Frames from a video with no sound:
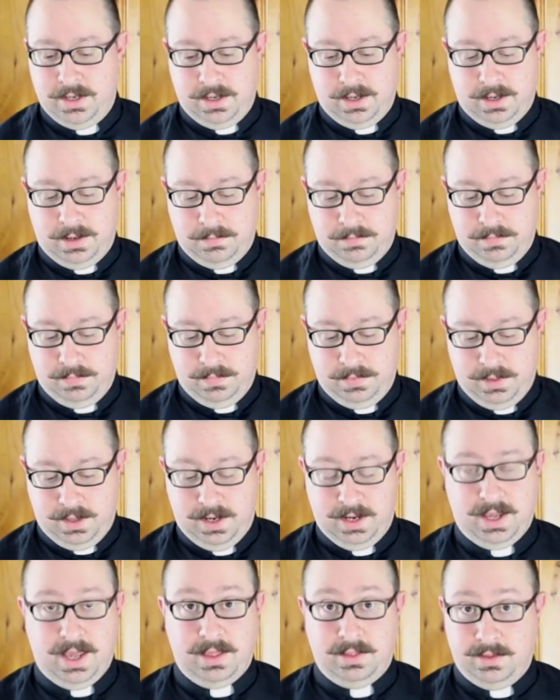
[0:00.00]

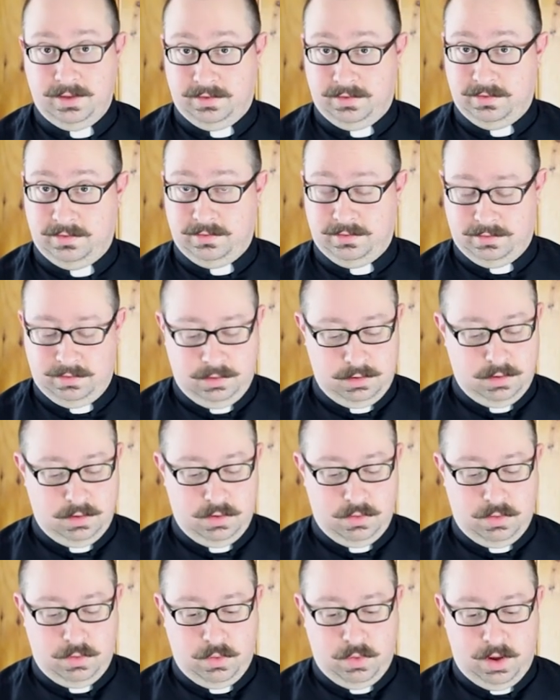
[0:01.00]
And again, this is
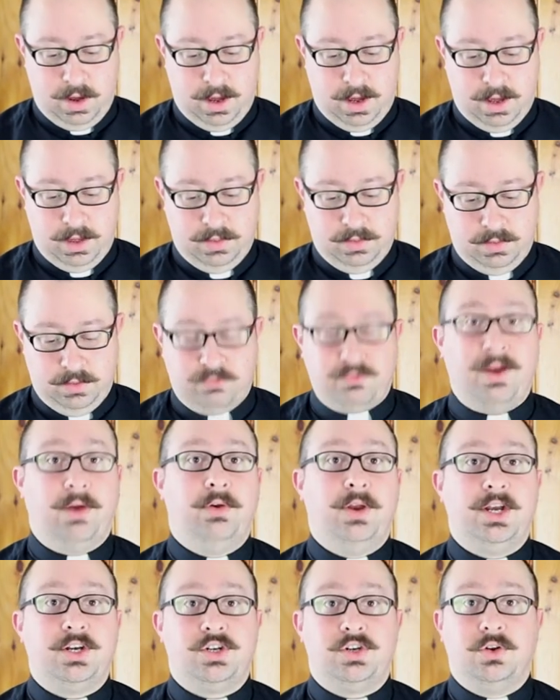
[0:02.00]
the
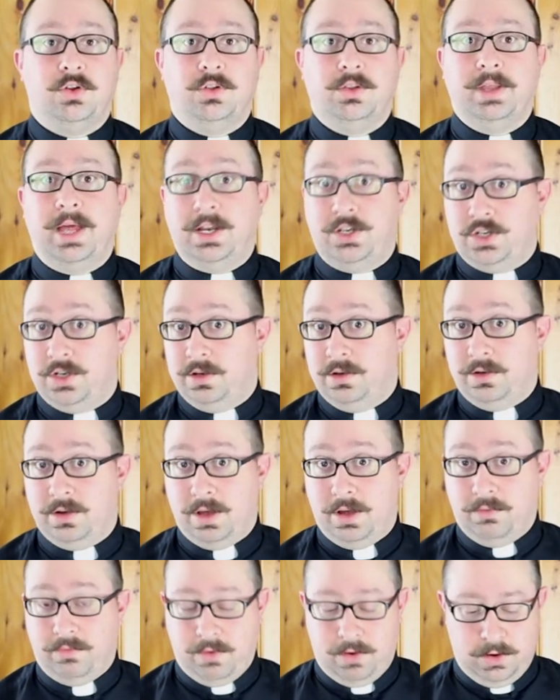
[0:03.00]
foundational legend
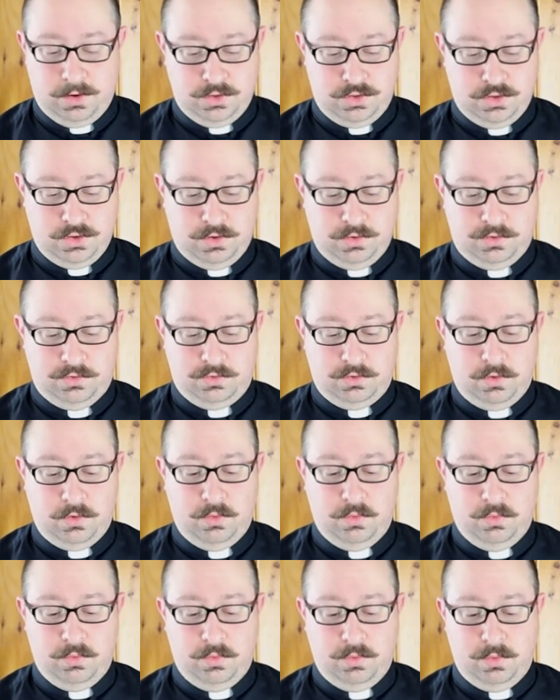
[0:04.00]
of our church,
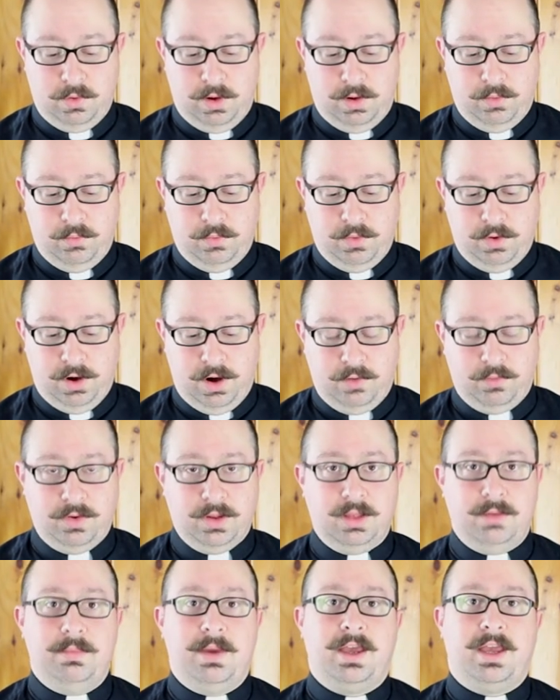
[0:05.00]
so we're not
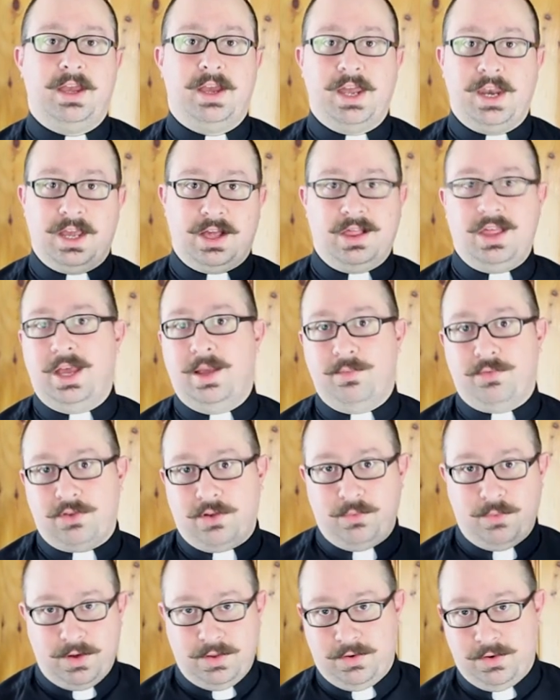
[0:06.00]
really making any claims
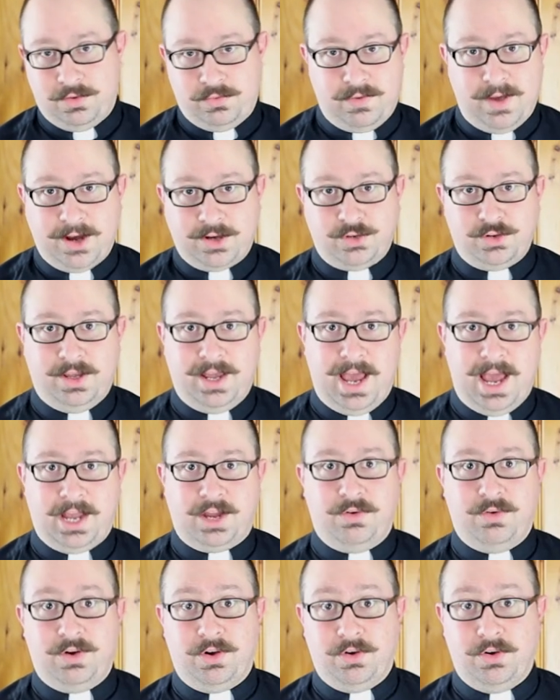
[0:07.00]
on whether it's factually
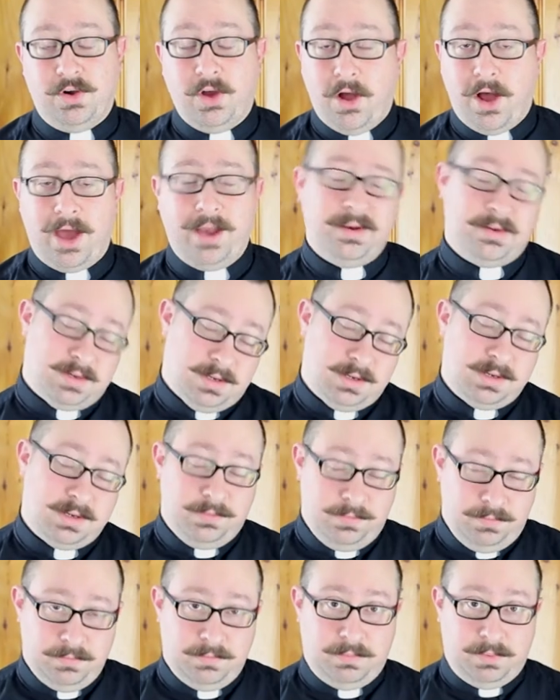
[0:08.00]
accurate or not,
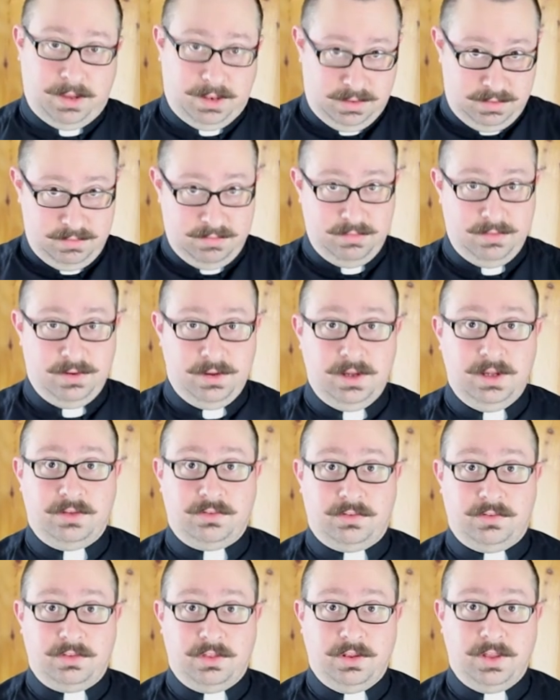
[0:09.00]
but
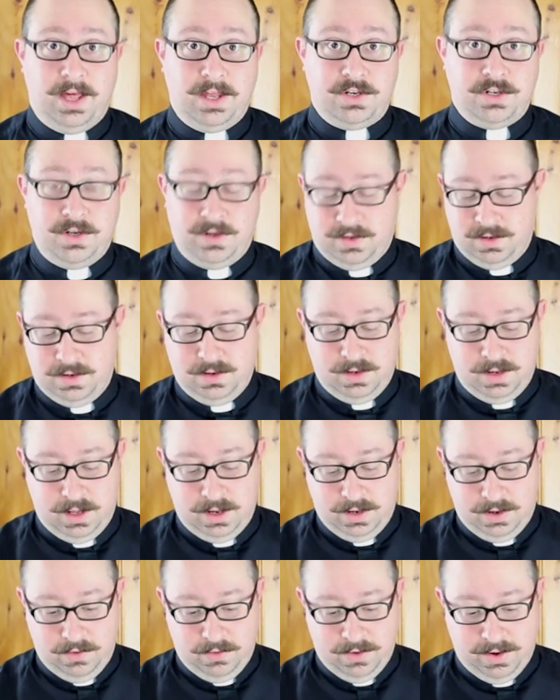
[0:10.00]
it's the legend,
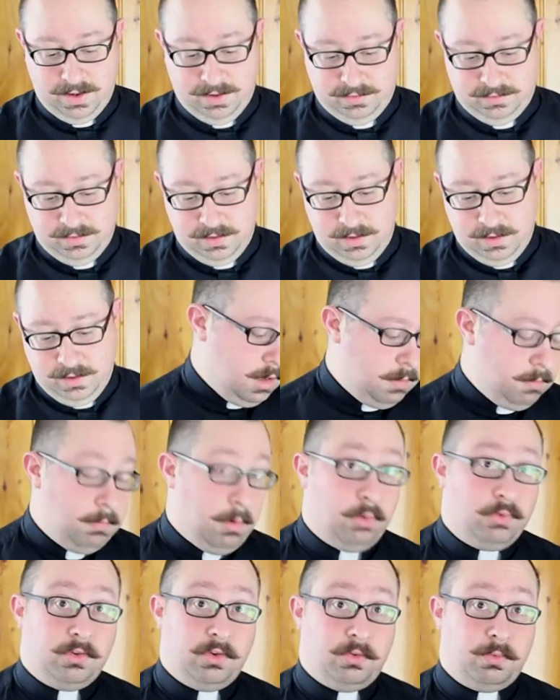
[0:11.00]
and here it is.
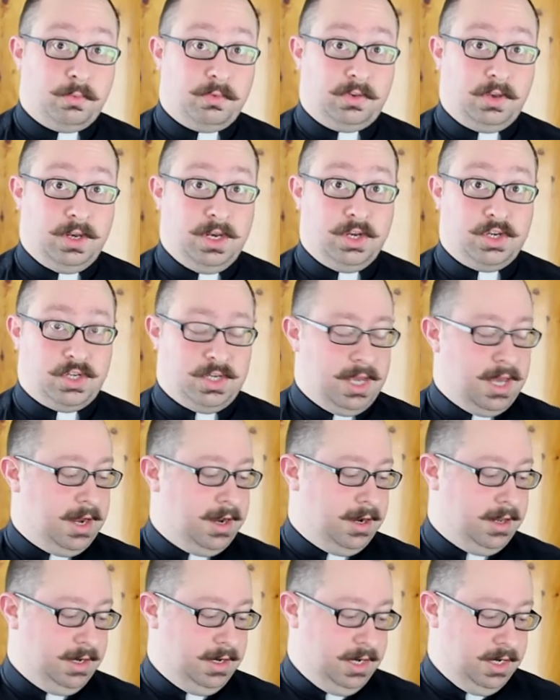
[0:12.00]
Moses was
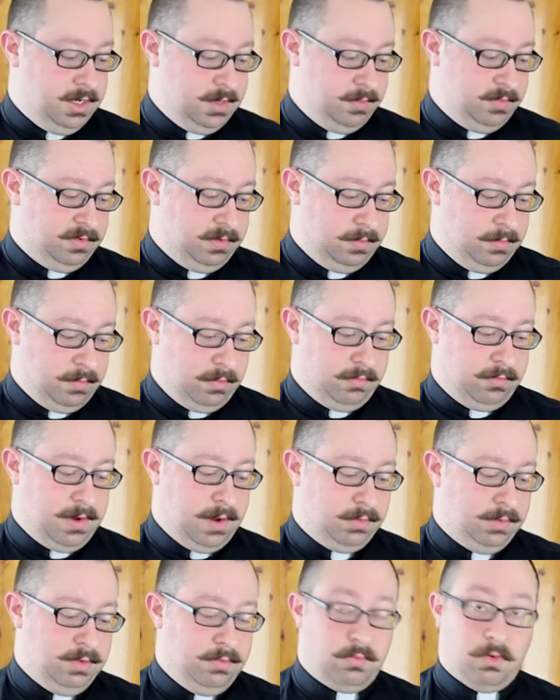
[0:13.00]
initiated in Egypt,
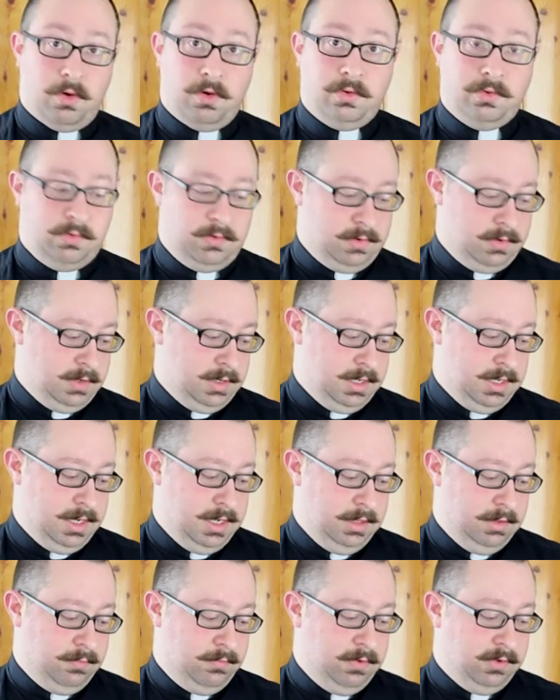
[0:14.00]
profoundly versed
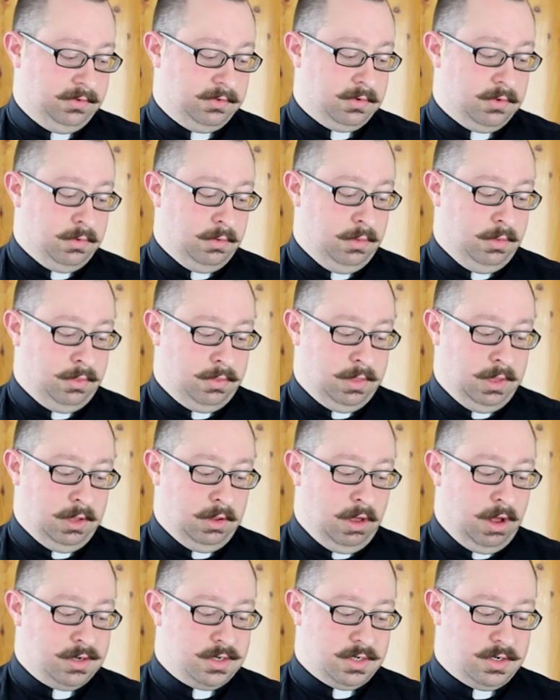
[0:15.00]
in the physical,
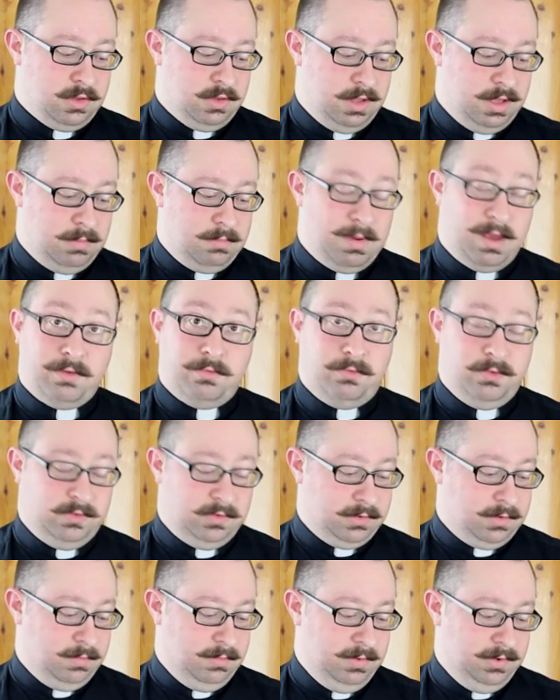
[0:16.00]
theological, and
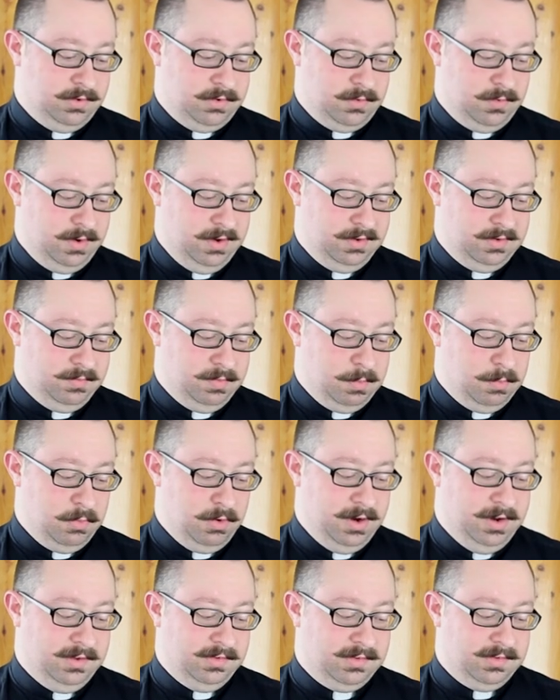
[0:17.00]
metaphysical mysteries of the
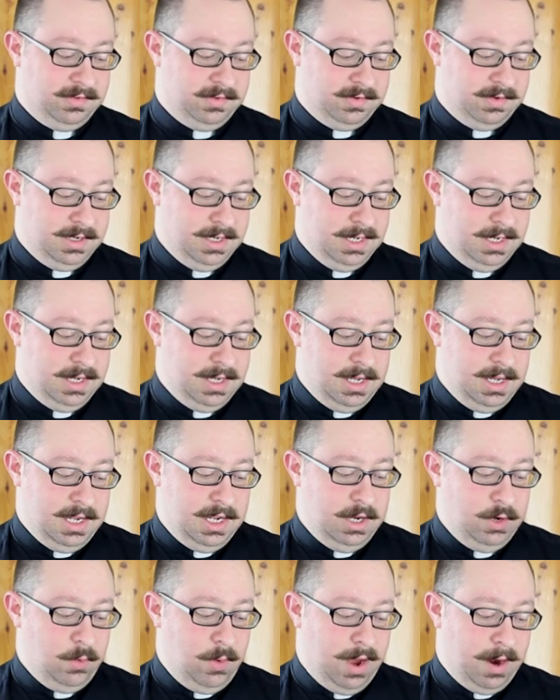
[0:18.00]
priests.
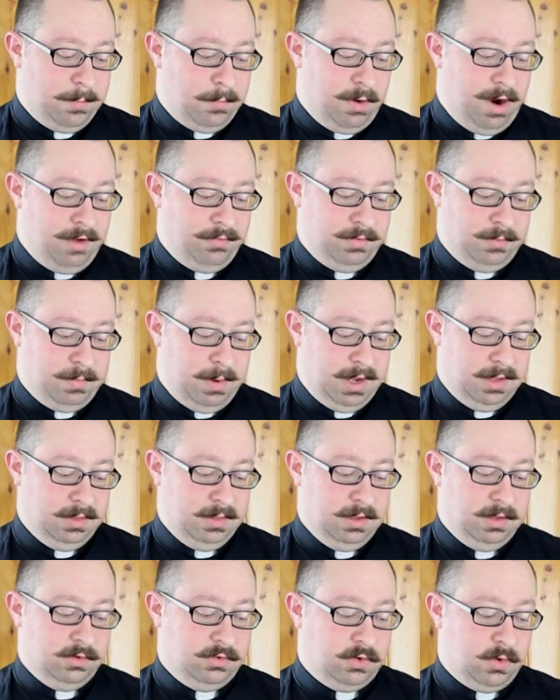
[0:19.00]
He knew how to profit by
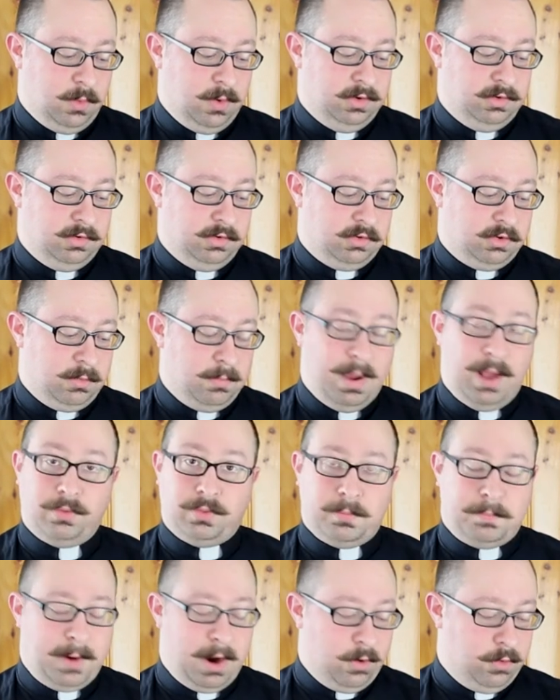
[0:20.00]
these so as to
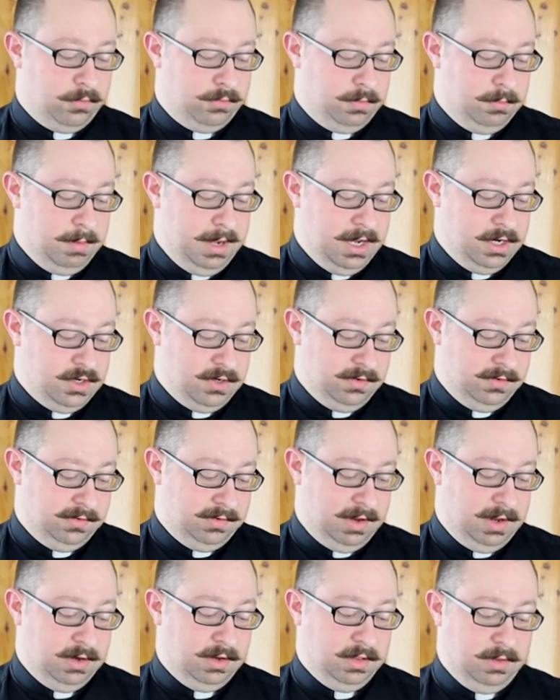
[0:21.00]
surmount the power of the
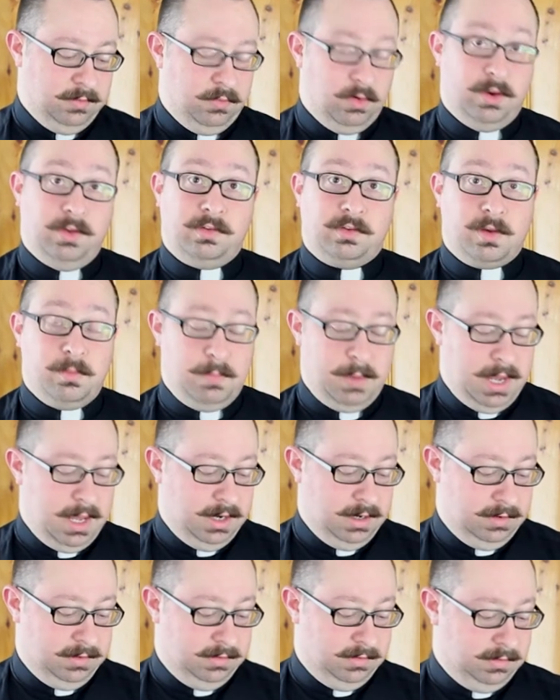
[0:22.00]
mages and deliver his
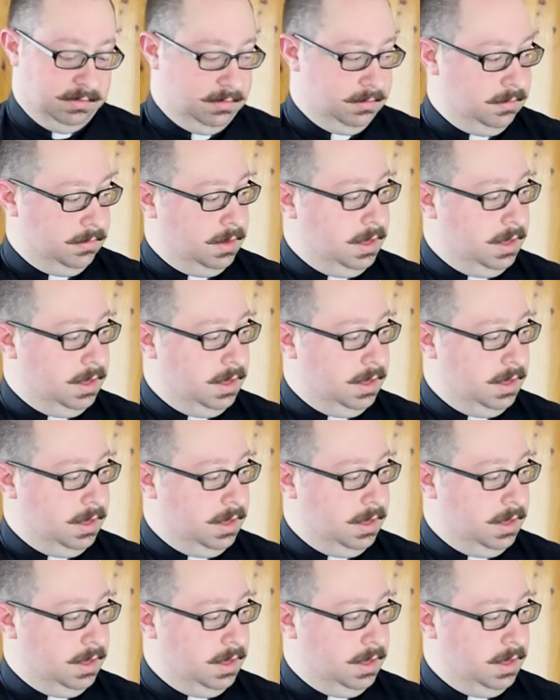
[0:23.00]
companions.